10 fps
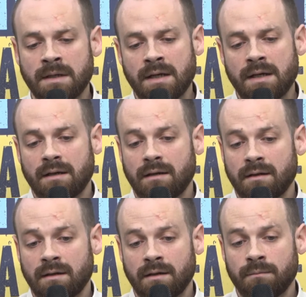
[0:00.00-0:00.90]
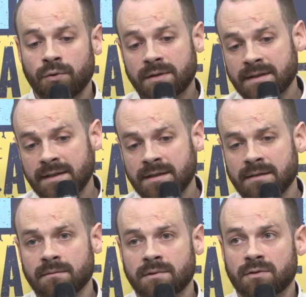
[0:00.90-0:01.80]
better efficiency
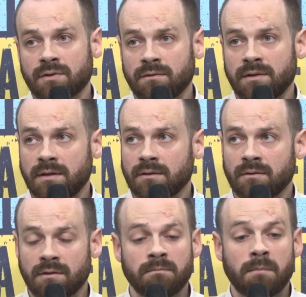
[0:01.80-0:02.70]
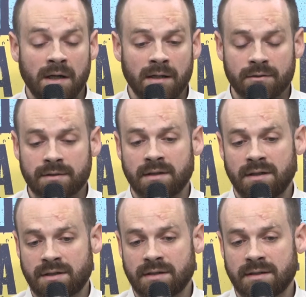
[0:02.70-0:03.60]
to both policemen
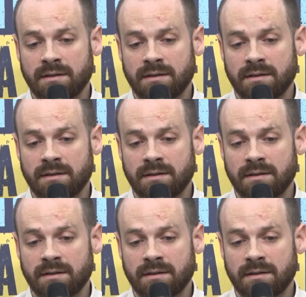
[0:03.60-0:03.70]
and